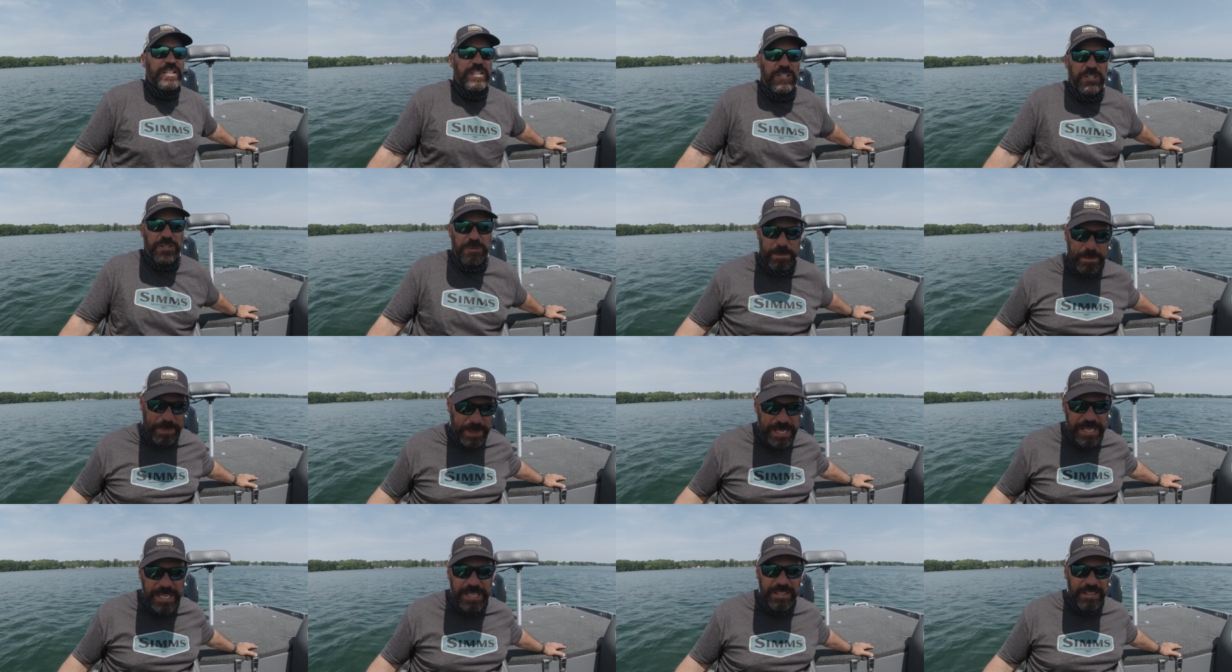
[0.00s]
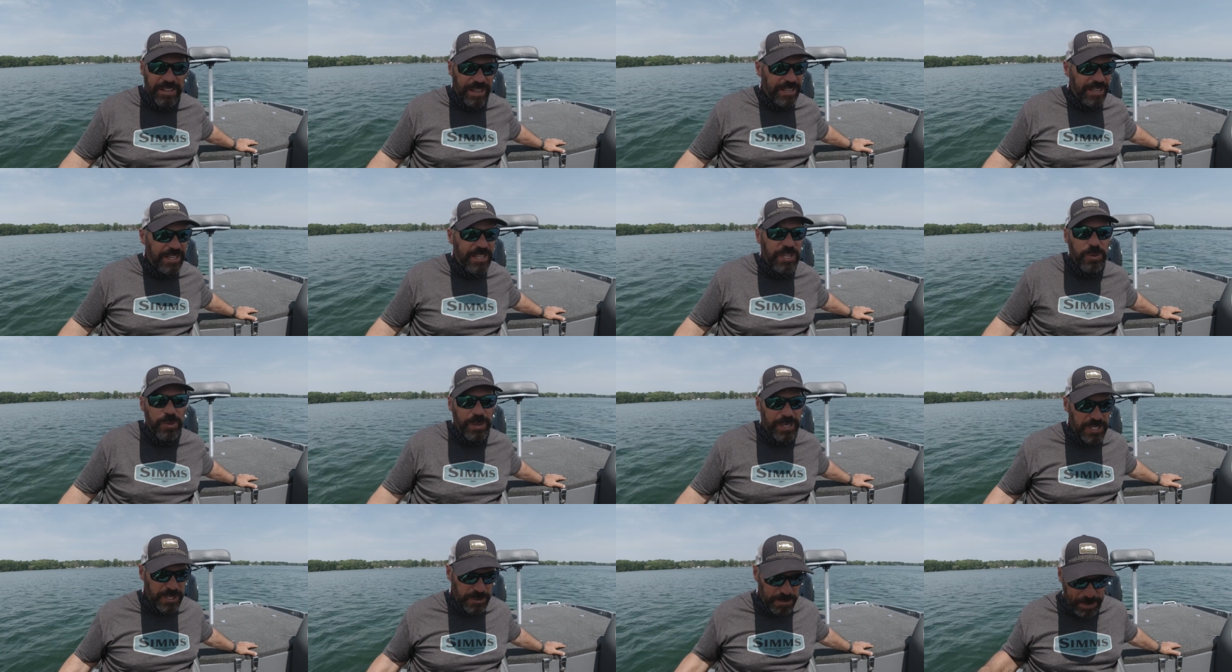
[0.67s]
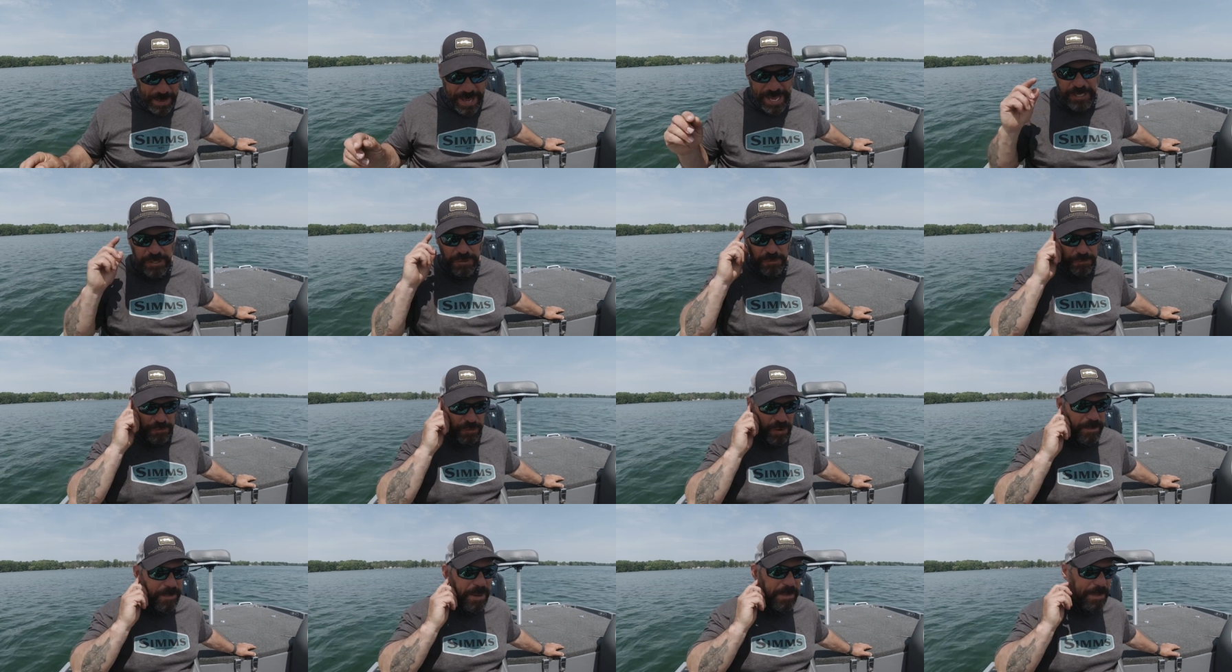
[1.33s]
speed like you expect
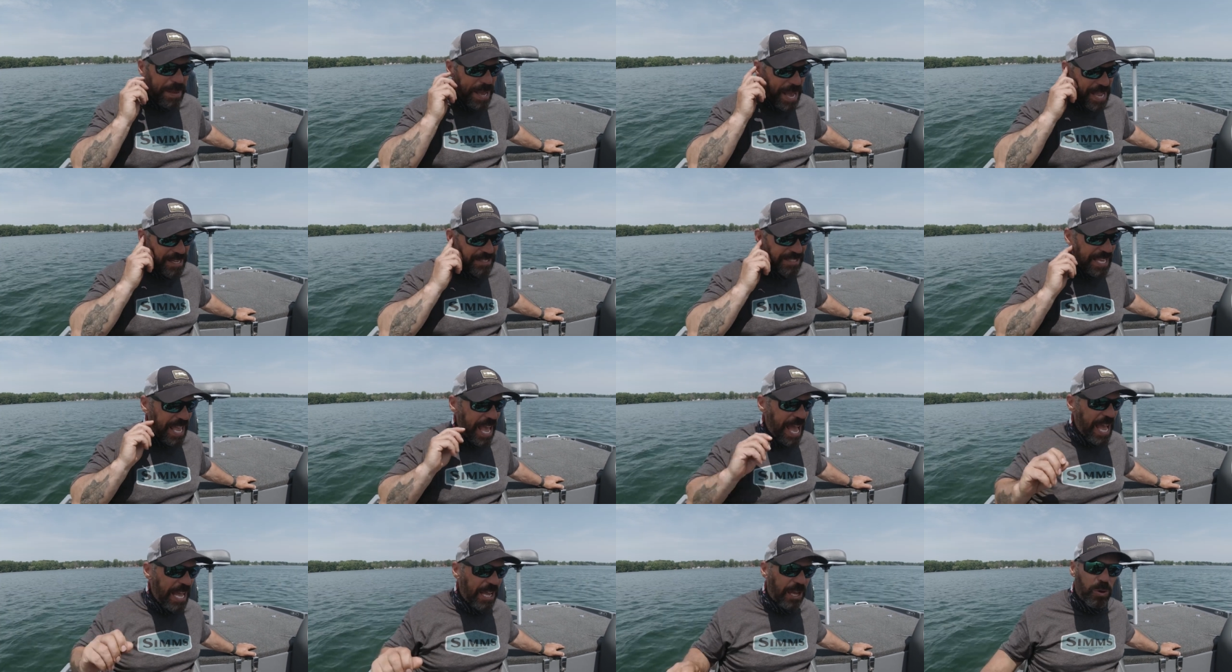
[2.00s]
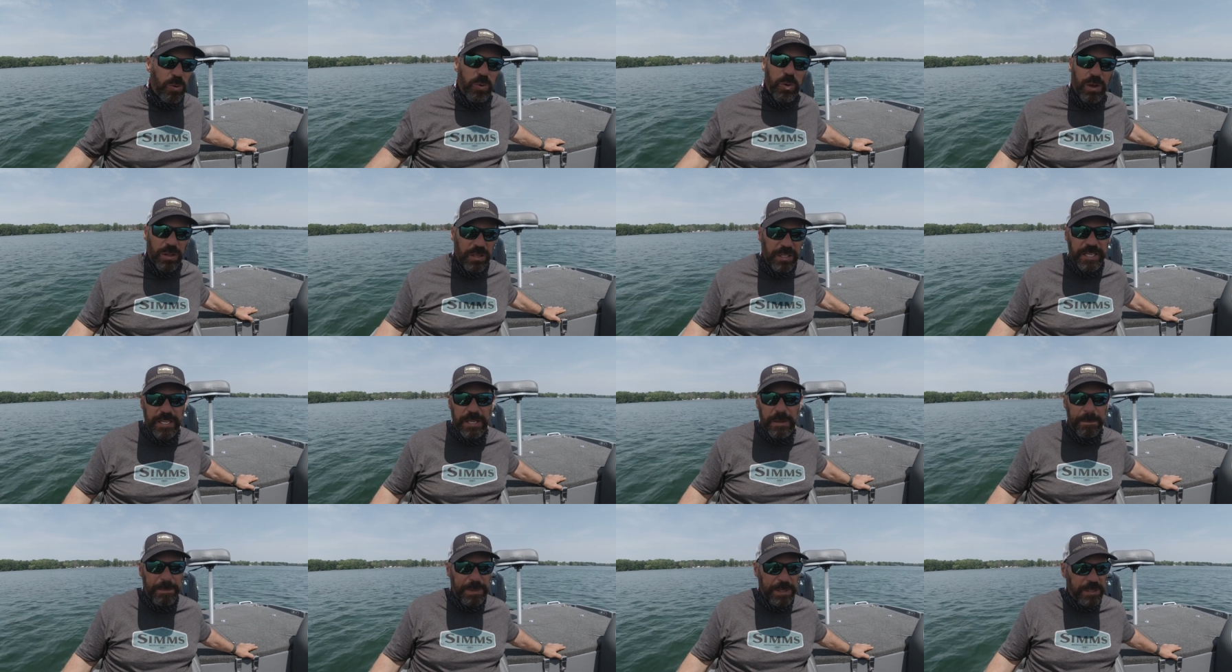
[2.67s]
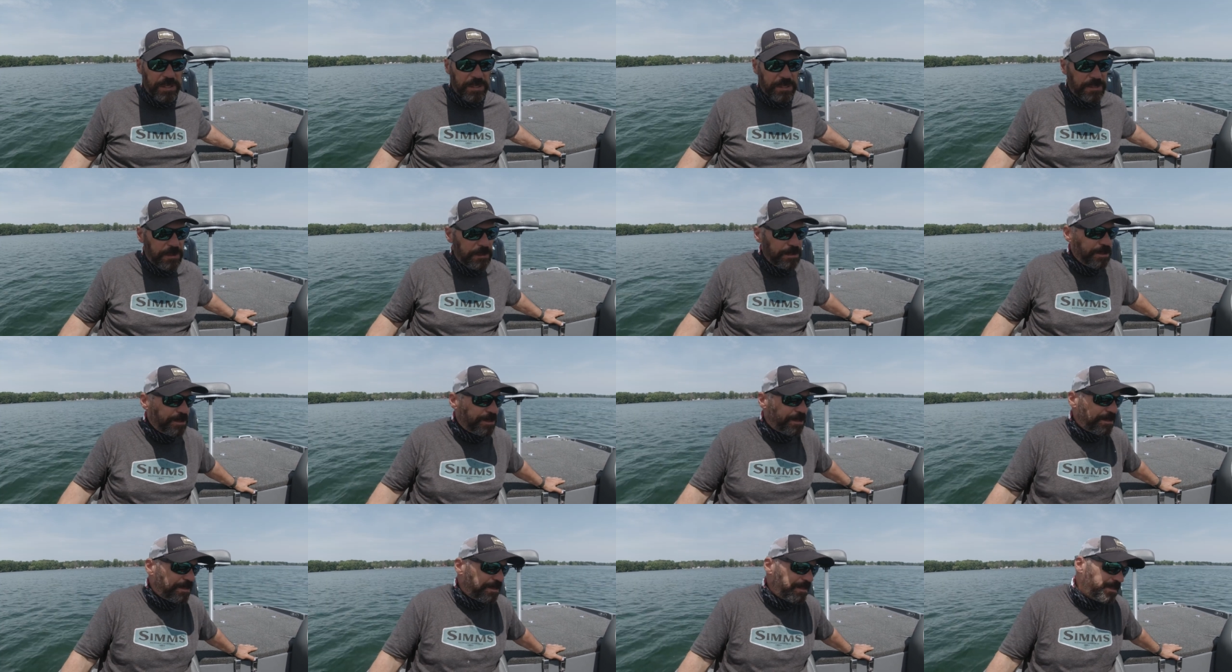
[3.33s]
from a Bass Cat, quality of build.
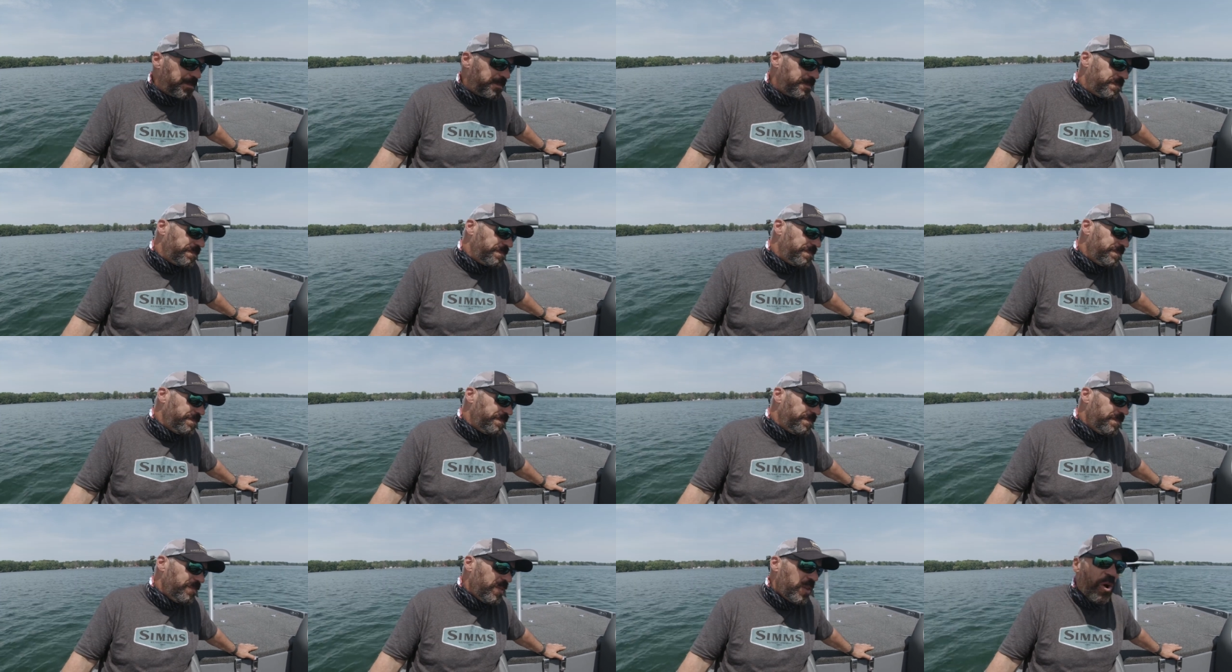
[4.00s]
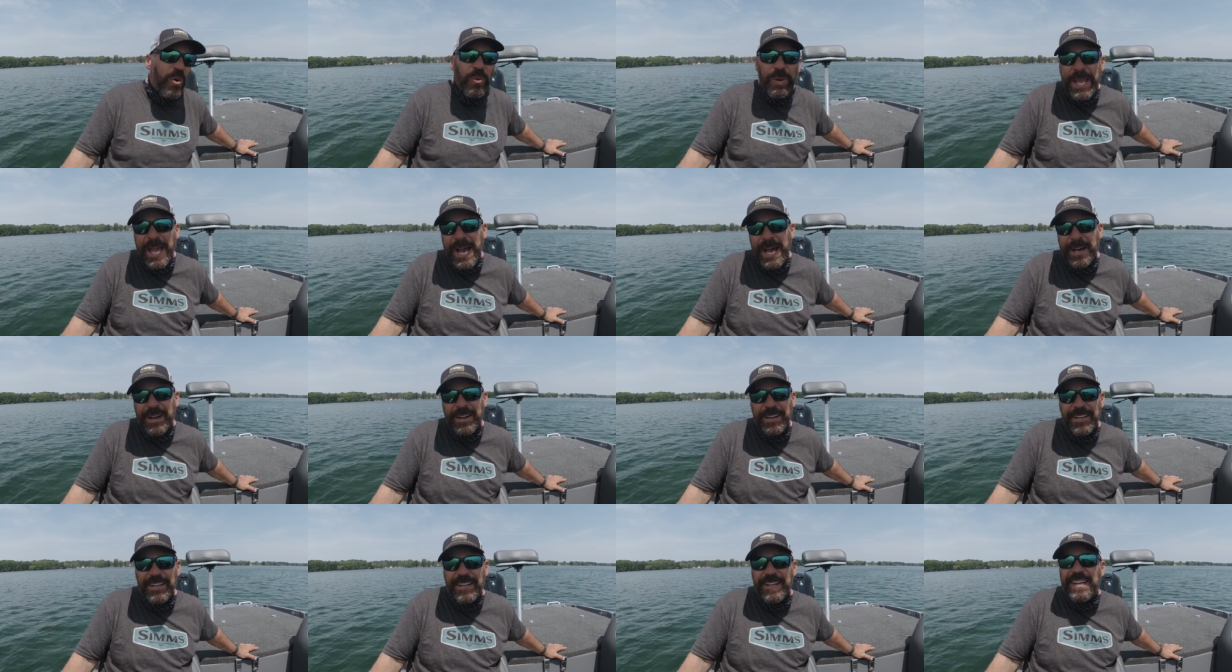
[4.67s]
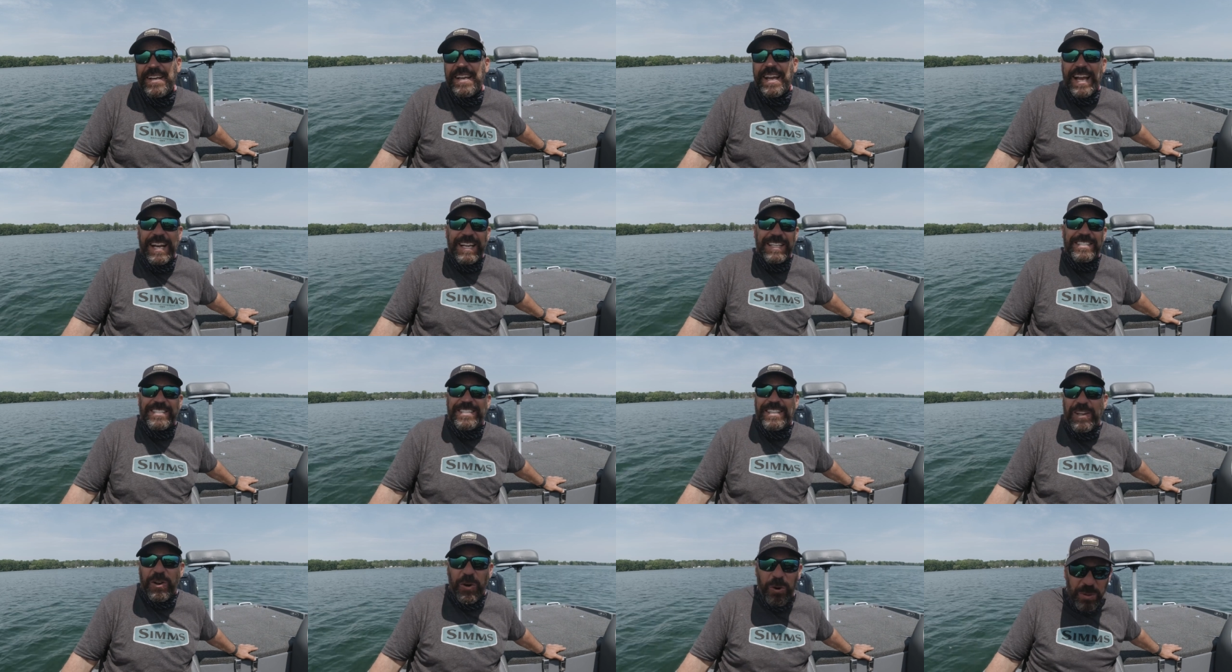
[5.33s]
Oh yeah, and
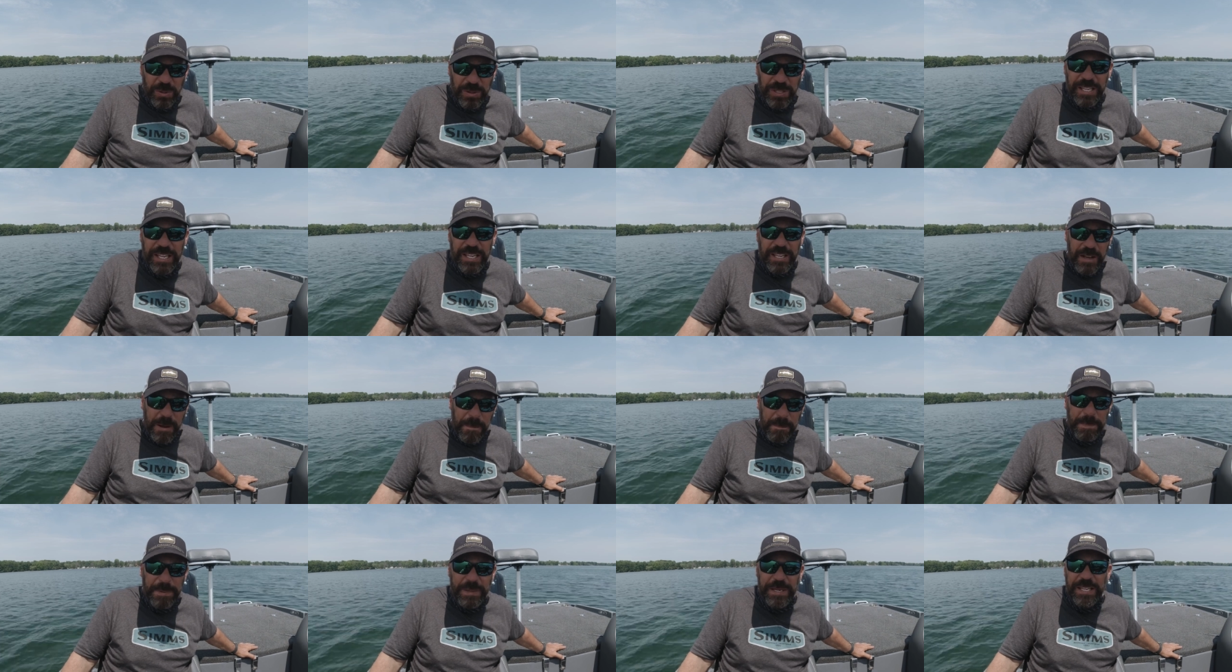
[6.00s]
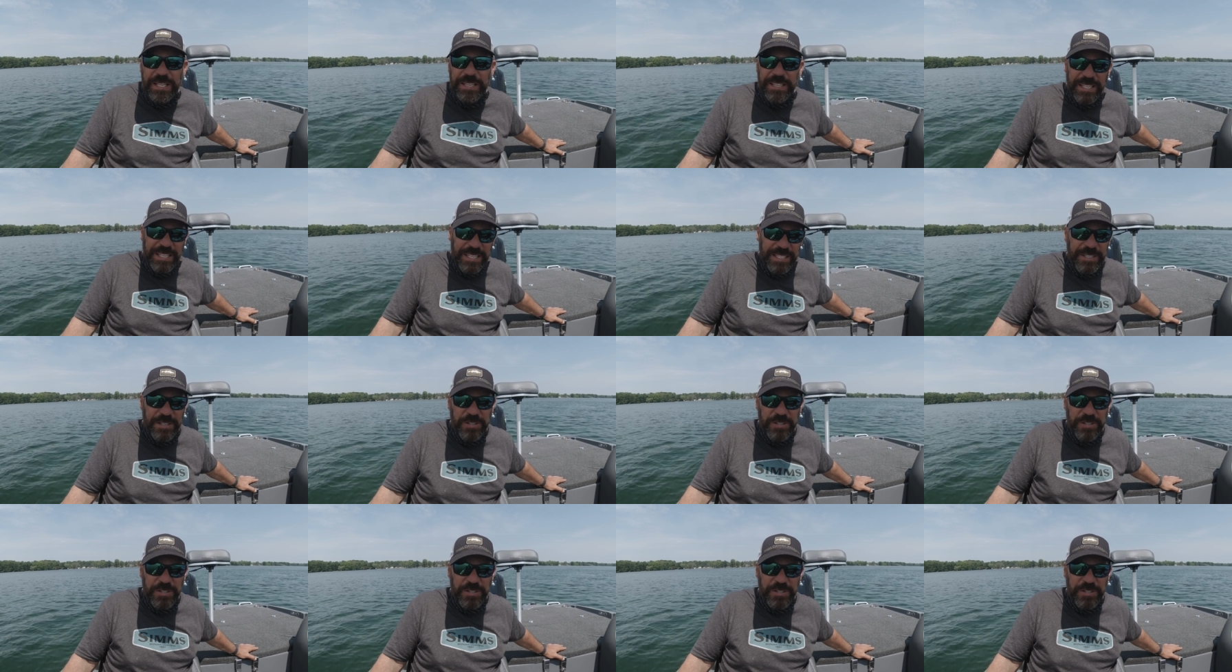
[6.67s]
it's the only company in the